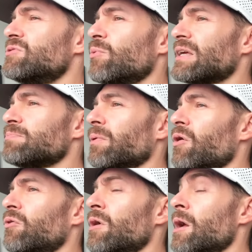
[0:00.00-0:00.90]
to
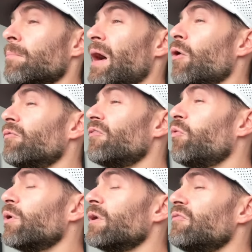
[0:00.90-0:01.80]
explode by over
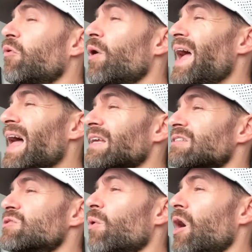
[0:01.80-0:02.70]
44x
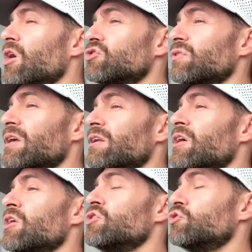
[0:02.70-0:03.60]
to $100
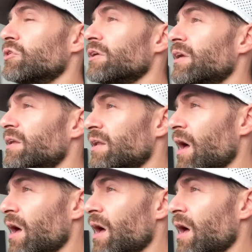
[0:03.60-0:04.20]
trillion.